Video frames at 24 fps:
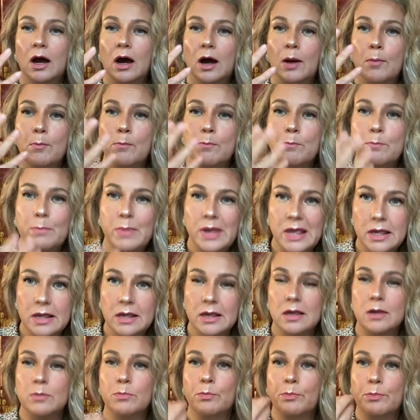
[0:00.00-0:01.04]

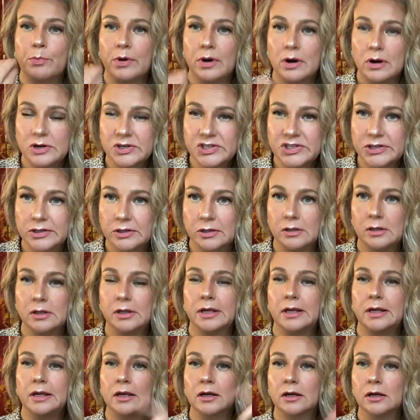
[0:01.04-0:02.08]
me
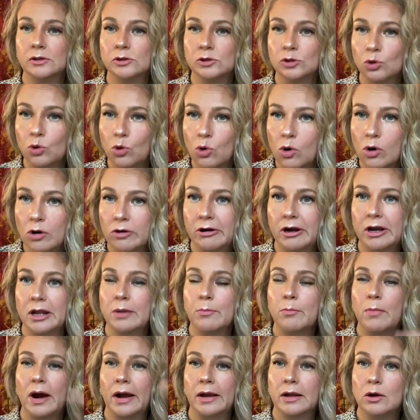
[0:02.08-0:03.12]
personally ignoring
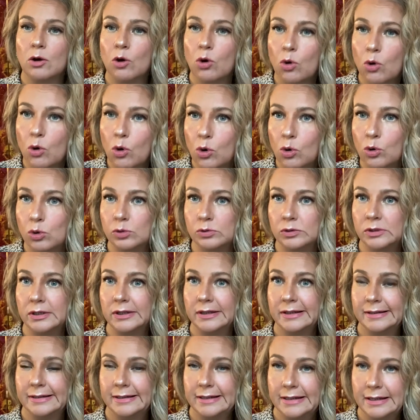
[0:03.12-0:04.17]
my own
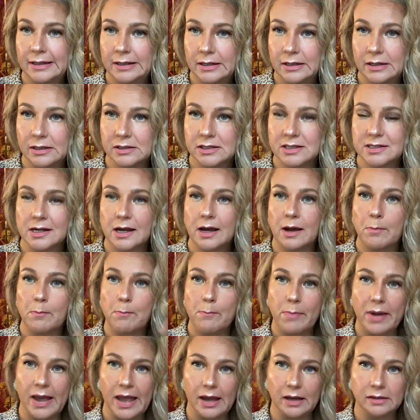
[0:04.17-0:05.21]
needs,
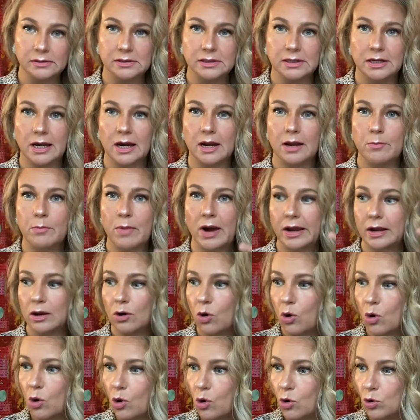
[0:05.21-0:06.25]
abandoning my
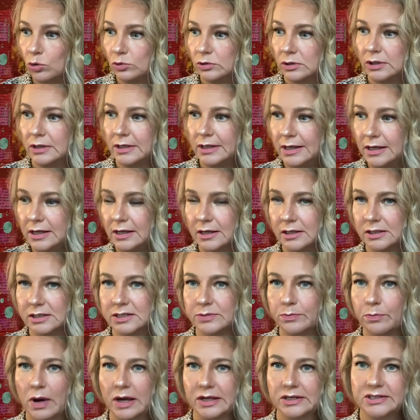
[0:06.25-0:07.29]
own needs,
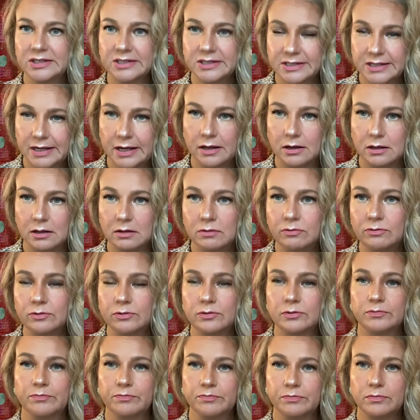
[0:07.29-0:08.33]
myself,
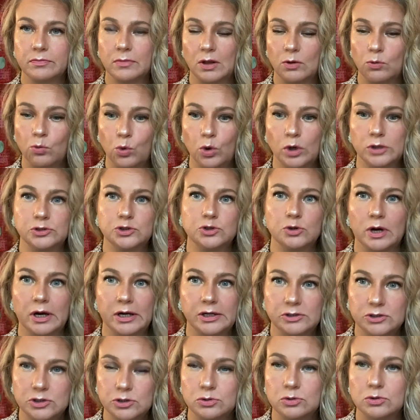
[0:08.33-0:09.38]
what do I
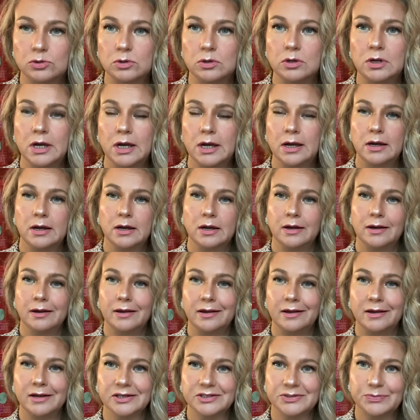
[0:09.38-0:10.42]
do
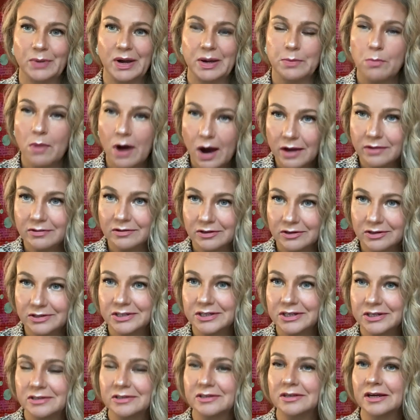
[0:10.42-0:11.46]
as my mother
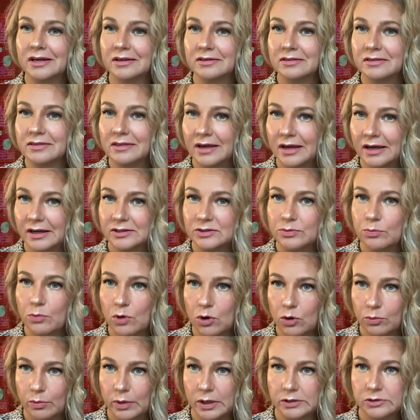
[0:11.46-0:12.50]
did at that
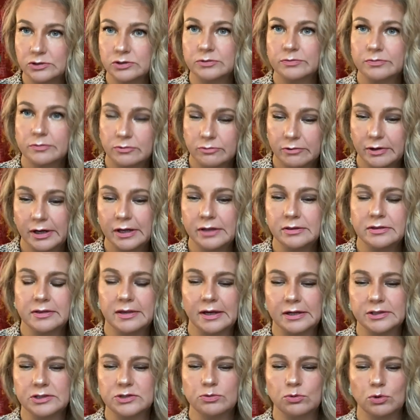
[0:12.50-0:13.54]
moment, right?
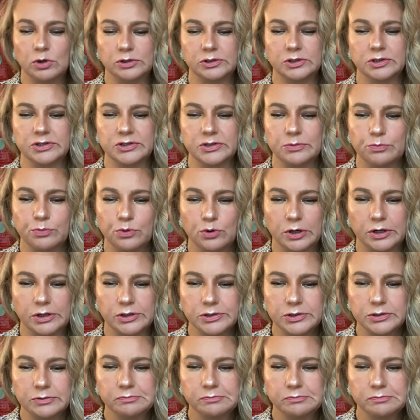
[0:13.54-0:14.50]
That's what is important.